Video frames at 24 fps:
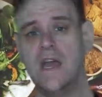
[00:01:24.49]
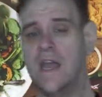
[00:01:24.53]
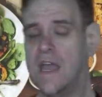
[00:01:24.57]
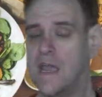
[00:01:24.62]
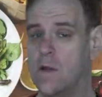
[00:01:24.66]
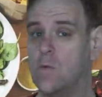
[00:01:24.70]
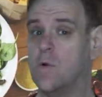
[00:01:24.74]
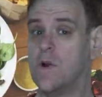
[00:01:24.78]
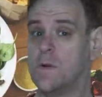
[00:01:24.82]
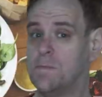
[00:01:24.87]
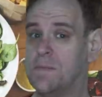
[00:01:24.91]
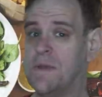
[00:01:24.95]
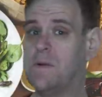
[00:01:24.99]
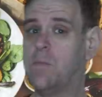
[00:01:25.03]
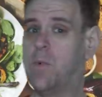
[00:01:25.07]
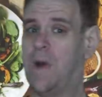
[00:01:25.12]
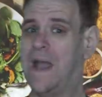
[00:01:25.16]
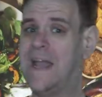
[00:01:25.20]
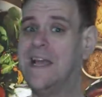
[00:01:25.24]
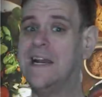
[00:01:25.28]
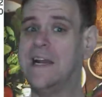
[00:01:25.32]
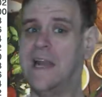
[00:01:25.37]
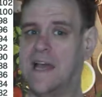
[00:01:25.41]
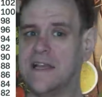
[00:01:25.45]
It would be
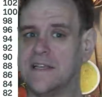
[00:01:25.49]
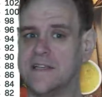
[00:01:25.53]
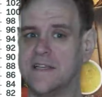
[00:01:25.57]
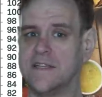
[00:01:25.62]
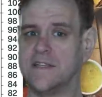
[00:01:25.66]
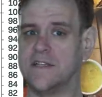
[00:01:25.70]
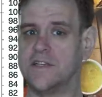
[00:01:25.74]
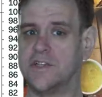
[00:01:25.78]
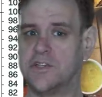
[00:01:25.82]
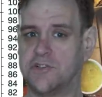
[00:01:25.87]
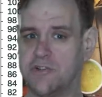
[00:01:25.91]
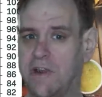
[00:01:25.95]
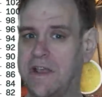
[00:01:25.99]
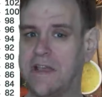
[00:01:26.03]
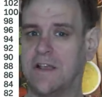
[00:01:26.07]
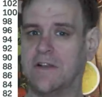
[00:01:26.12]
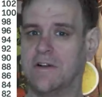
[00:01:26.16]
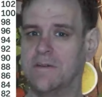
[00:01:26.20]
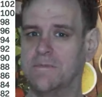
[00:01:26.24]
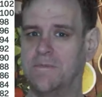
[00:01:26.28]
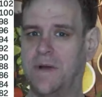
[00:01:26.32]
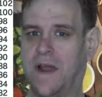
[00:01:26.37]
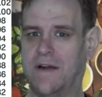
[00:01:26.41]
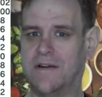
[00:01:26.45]
way less as a straight
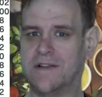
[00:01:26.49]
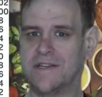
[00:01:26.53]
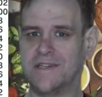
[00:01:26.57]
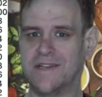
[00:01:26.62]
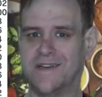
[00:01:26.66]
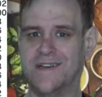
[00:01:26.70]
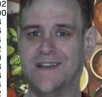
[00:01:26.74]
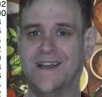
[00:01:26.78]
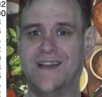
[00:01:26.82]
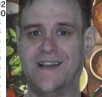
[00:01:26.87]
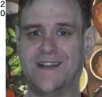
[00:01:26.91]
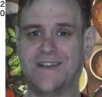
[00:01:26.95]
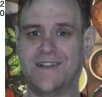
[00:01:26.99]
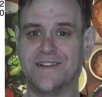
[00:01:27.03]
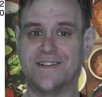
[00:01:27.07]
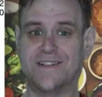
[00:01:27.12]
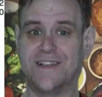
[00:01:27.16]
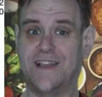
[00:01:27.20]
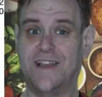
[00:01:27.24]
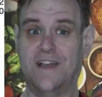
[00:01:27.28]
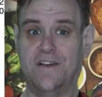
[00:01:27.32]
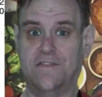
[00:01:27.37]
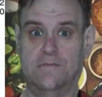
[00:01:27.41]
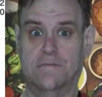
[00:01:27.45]
comparison because
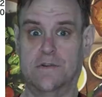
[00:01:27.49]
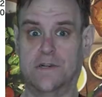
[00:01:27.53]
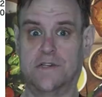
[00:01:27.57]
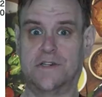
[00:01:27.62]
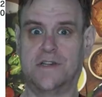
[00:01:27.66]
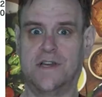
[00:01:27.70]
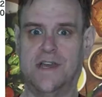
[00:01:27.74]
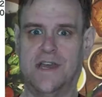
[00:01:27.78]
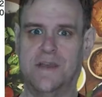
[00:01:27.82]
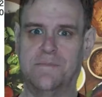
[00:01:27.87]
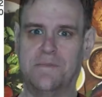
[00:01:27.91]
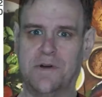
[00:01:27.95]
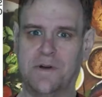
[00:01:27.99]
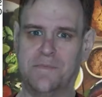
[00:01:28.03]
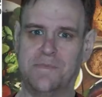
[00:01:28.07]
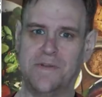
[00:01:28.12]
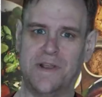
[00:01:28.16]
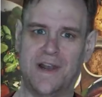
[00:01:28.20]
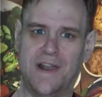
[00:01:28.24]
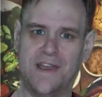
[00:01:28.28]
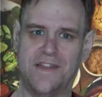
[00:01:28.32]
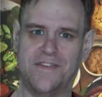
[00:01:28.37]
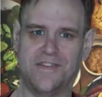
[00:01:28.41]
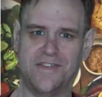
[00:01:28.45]
they have a much higher
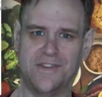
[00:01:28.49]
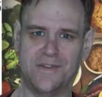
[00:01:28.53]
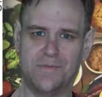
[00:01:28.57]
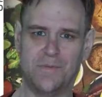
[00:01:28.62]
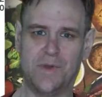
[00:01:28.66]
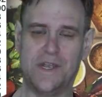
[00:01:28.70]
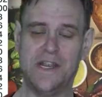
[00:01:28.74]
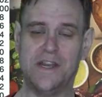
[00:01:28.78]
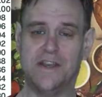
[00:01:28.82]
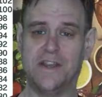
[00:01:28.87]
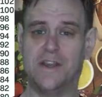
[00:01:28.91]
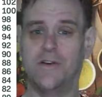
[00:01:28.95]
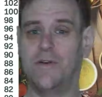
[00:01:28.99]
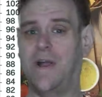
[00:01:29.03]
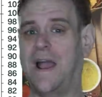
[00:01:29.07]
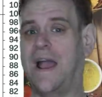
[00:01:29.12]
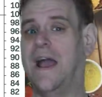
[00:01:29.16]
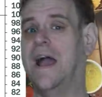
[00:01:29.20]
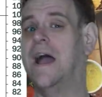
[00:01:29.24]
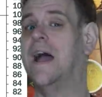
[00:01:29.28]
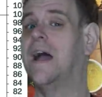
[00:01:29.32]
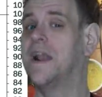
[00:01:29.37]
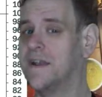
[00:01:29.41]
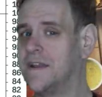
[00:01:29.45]
population than we do,
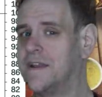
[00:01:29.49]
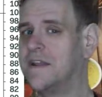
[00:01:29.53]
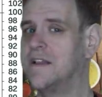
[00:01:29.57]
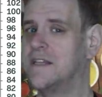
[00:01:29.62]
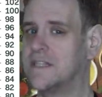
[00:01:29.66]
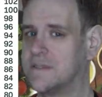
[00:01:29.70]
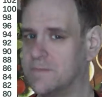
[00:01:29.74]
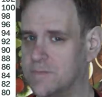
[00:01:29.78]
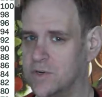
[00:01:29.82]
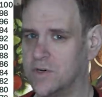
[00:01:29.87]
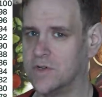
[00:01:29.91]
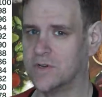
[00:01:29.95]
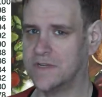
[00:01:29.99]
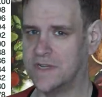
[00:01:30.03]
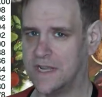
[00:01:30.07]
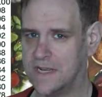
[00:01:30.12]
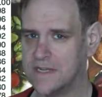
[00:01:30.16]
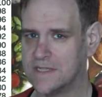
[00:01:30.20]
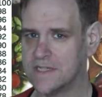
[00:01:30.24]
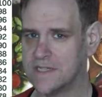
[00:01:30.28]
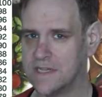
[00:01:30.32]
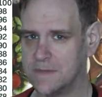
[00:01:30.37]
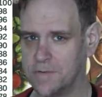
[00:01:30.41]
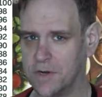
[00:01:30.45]
and it's more
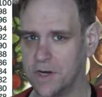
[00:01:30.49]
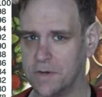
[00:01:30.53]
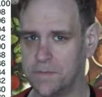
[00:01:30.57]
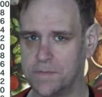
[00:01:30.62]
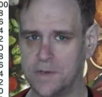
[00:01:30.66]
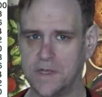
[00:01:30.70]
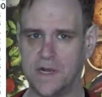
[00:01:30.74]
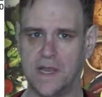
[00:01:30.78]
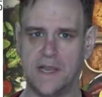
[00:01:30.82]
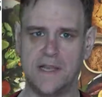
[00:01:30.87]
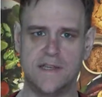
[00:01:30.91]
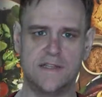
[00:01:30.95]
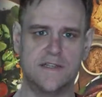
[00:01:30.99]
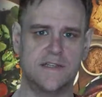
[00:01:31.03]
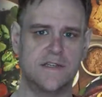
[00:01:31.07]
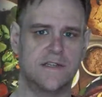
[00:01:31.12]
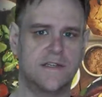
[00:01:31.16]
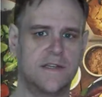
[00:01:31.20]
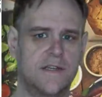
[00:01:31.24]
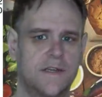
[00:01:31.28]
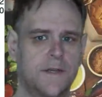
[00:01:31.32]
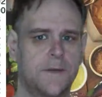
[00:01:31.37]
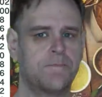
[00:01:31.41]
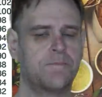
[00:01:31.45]
densely
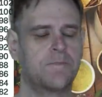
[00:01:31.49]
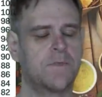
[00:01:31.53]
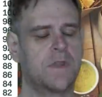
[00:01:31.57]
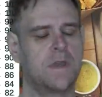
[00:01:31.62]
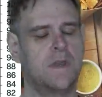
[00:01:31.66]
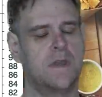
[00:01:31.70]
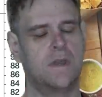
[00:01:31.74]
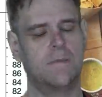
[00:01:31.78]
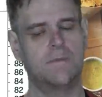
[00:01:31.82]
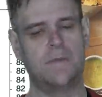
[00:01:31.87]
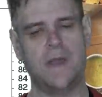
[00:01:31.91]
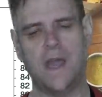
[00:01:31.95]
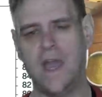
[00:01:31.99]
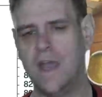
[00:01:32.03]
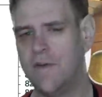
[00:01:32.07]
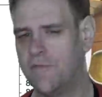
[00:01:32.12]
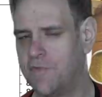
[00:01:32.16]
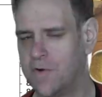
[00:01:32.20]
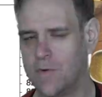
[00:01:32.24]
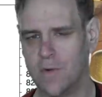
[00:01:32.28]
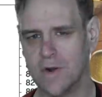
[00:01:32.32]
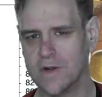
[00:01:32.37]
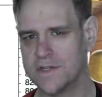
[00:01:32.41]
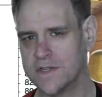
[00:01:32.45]
populated. But
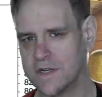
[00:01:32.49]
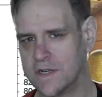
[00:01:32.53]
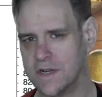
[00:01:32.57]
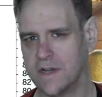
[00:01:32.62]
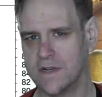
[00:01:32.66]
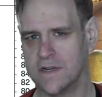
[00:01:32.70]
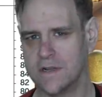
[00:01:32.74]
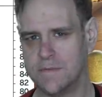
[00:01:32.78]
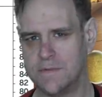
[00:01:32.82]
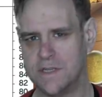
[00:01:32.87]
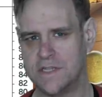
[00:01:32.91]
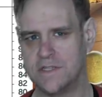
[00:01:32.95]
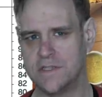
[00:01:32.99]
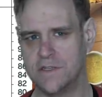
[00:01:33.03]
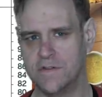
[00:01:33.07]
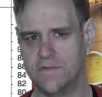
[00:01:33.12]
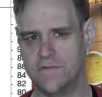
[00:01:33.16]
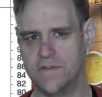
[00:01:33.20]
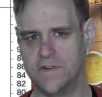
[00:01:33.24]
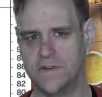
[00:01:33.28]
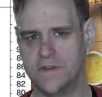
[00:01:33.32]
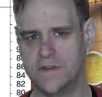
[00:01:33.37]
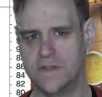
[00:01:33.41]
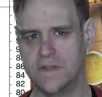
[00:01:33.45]
everyone's economy
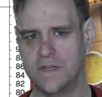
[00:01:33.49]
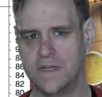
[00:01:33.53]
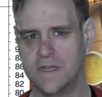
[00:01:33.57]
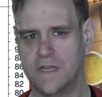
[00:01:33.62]
suffered.